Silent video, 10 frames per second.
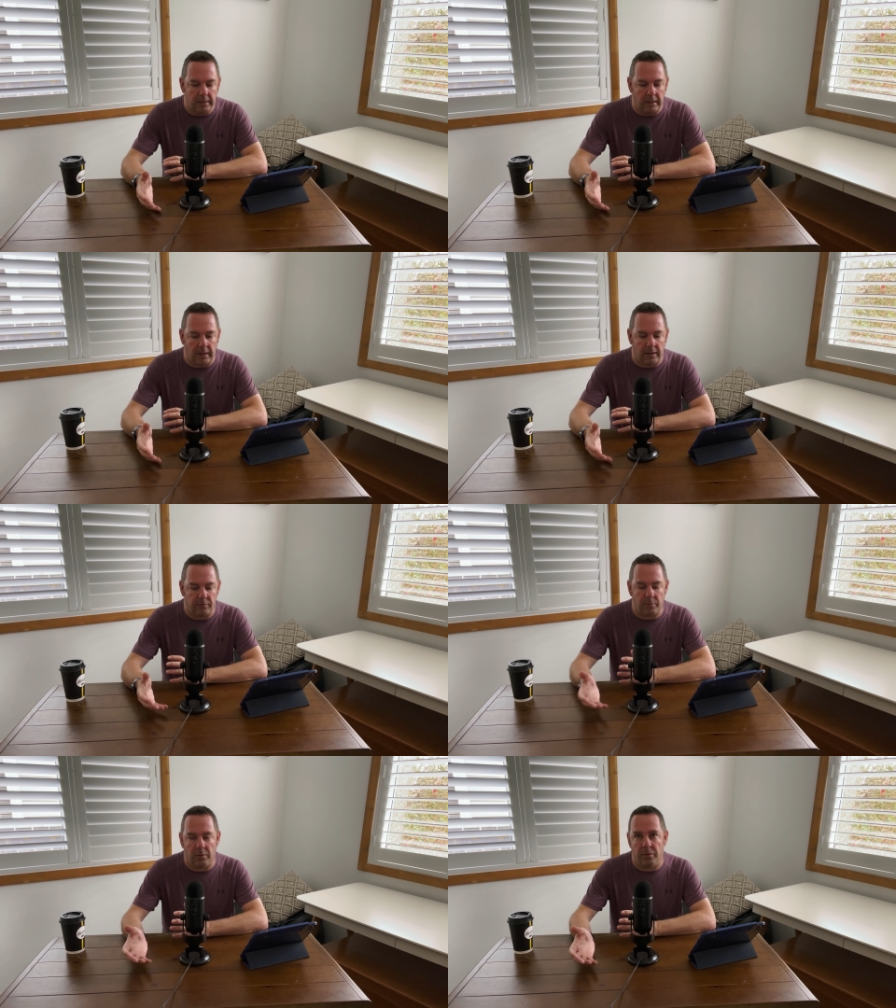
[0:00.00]
Uh,
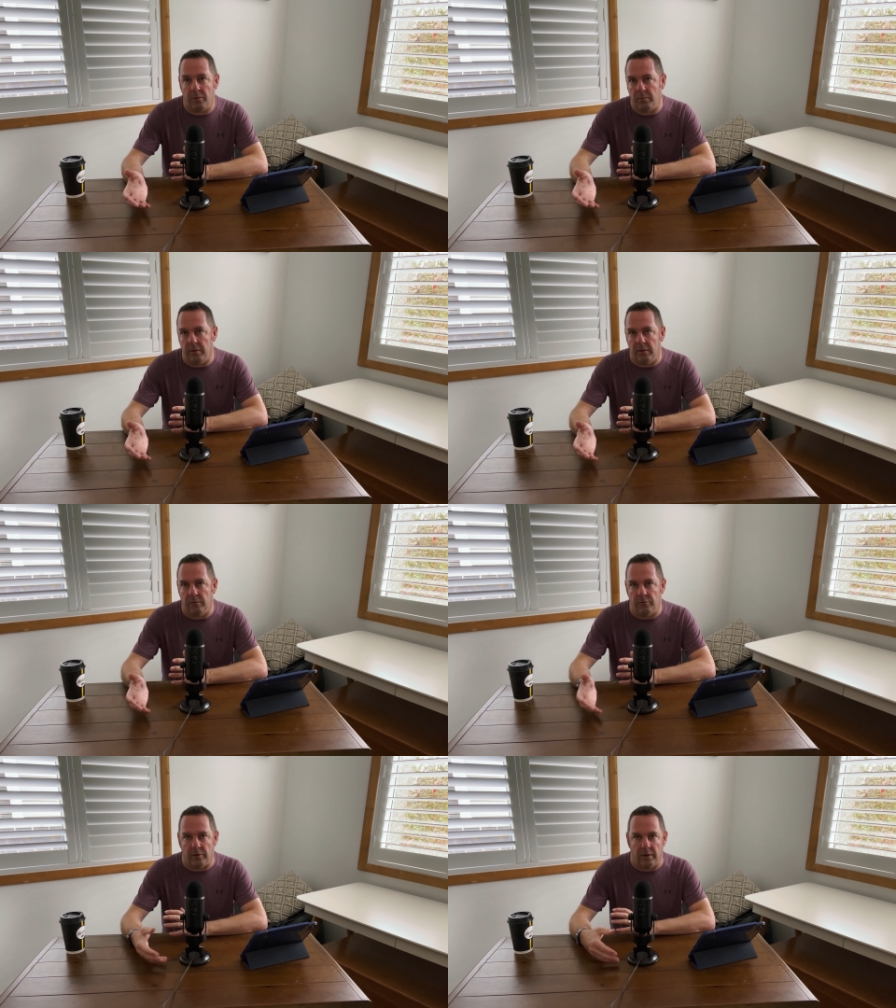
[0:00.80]
so we thought
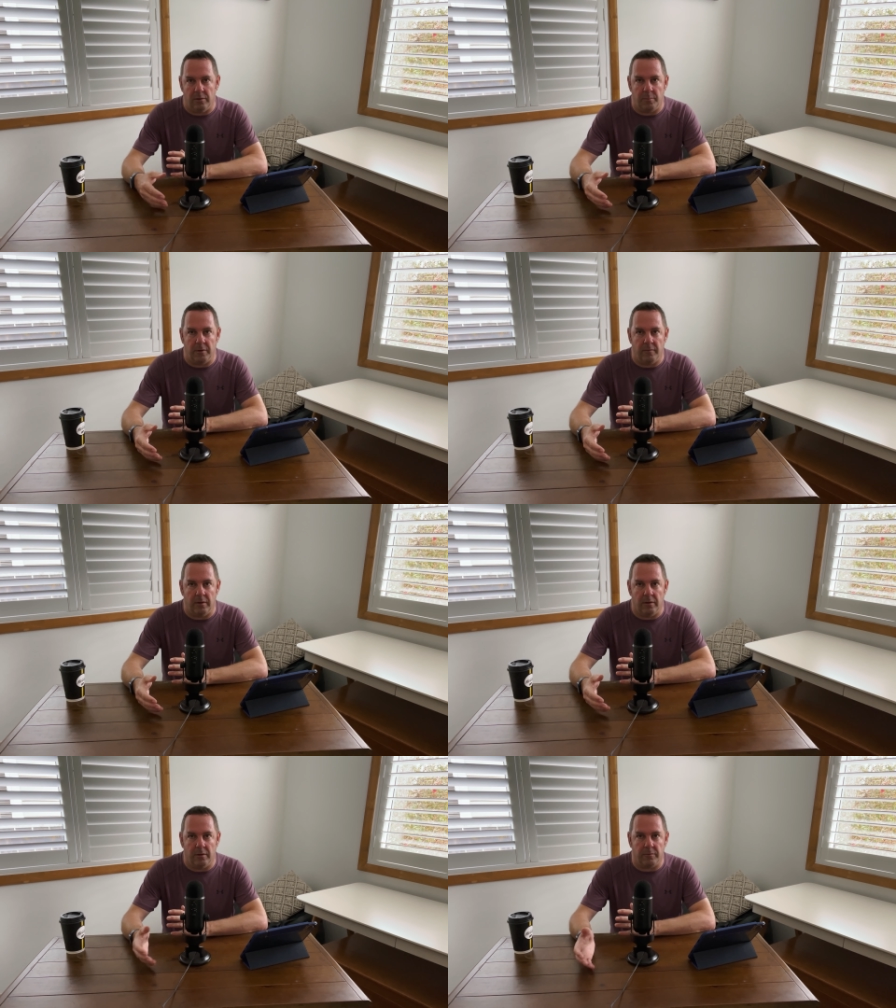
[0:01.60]
we'd try a little bit of
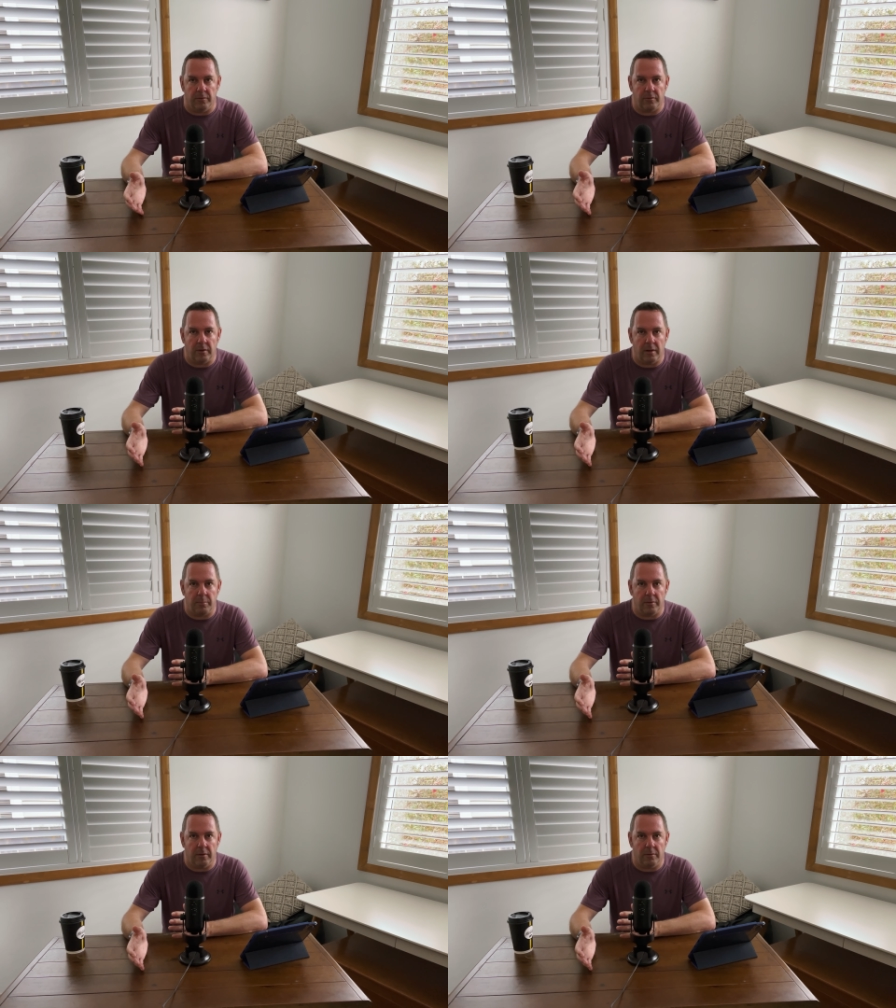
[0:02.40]
a different
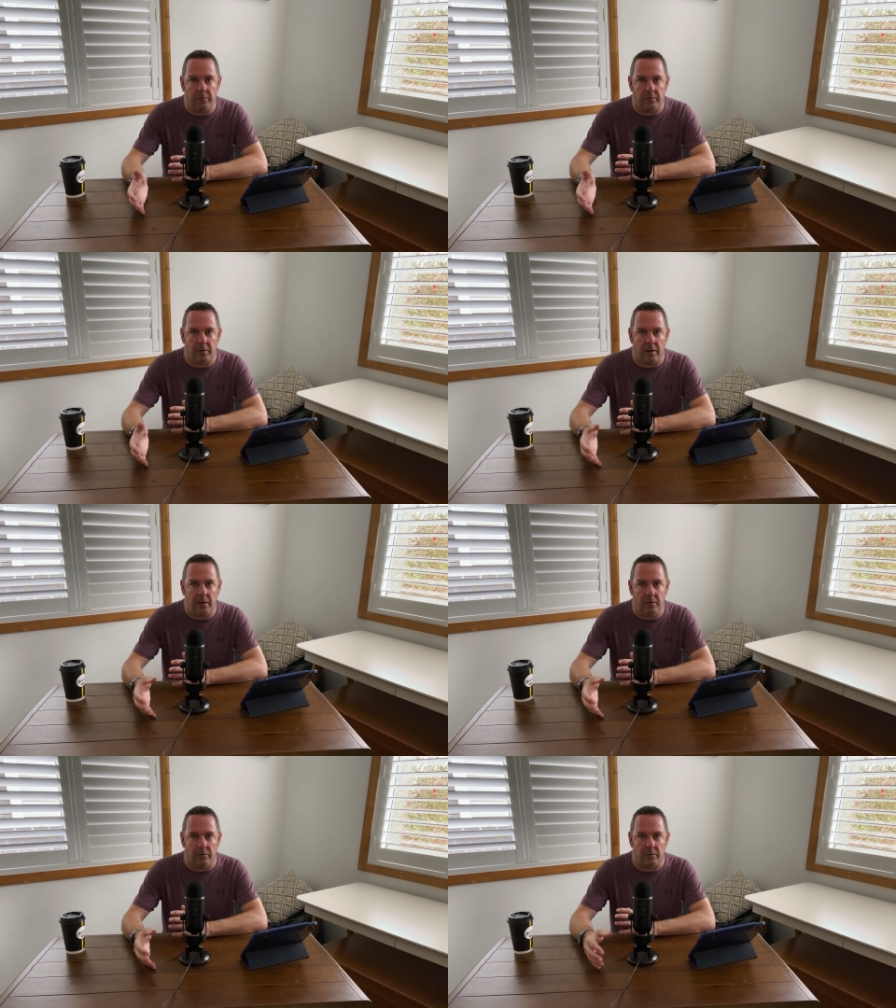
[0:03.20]
setup in the office
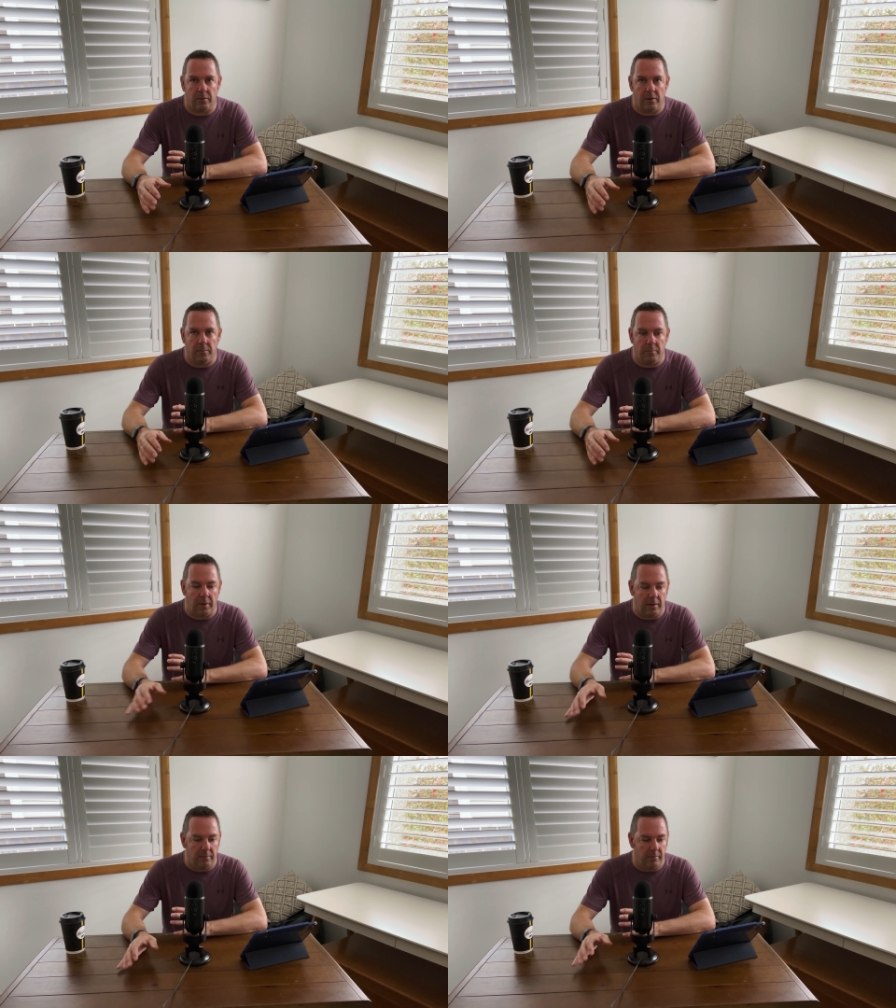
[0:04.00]
today, just um,
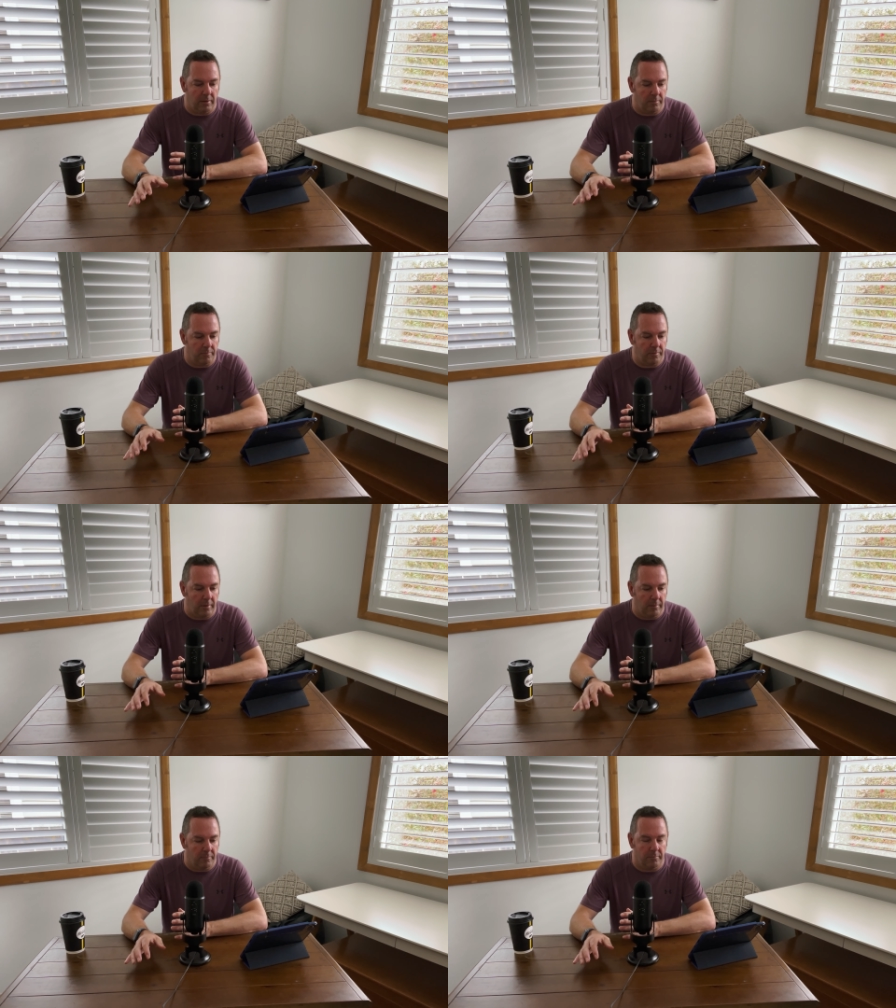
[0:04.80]
playing around with
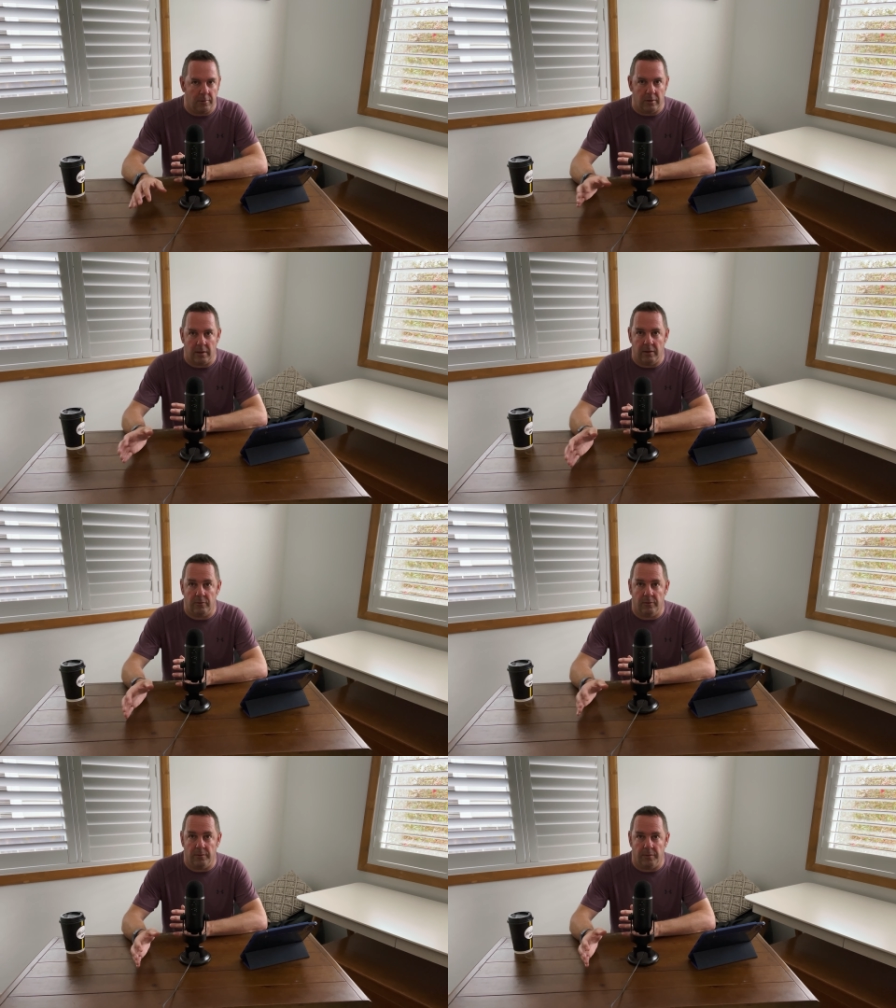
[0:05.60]
um,
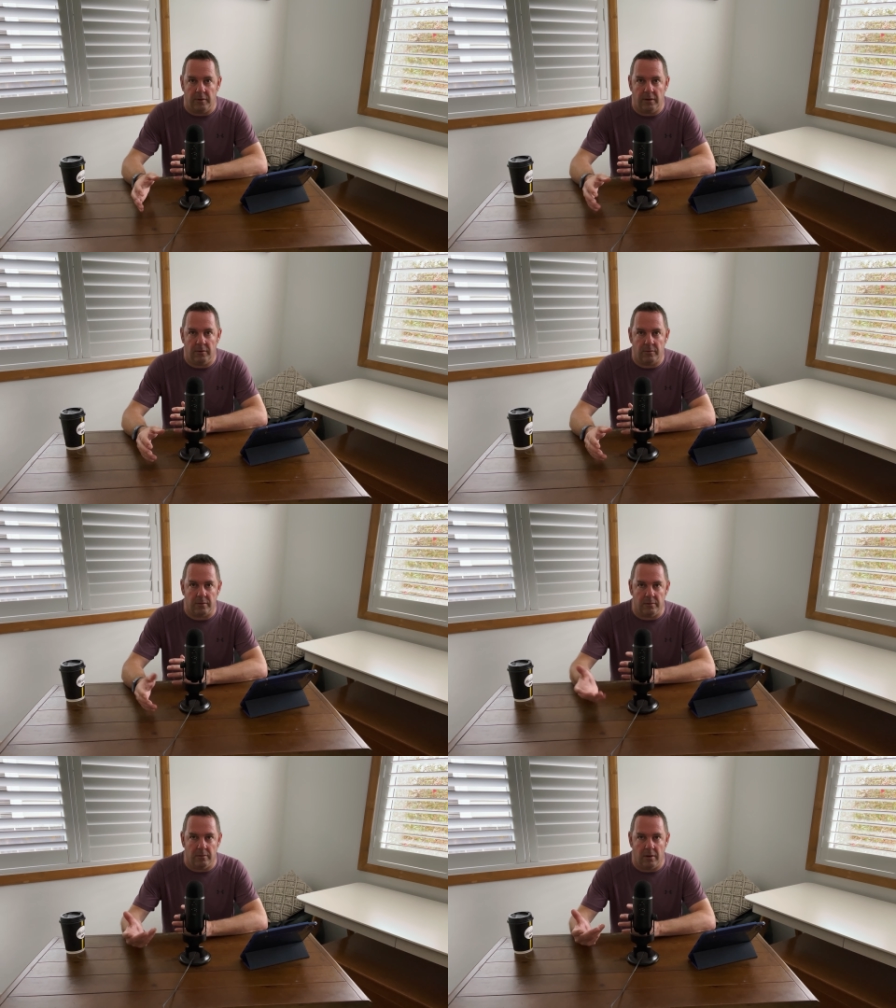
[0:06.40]
locations of the
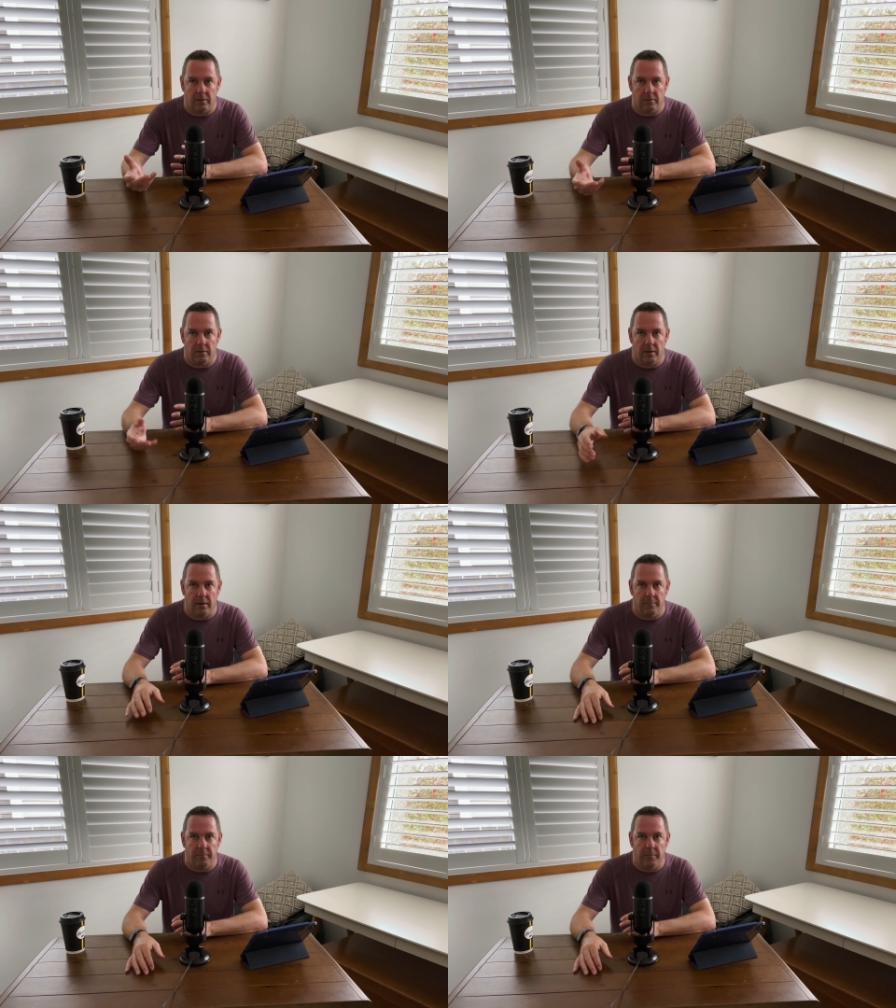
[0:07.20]
desk and, and
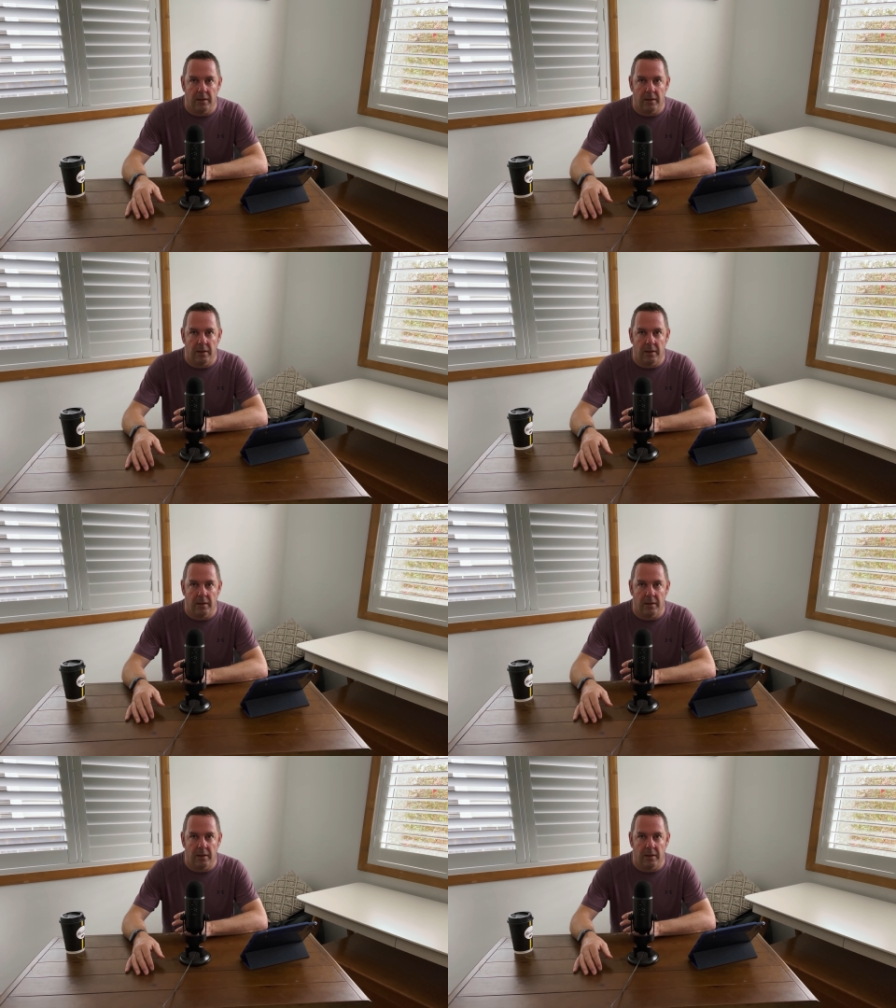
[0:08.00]
um,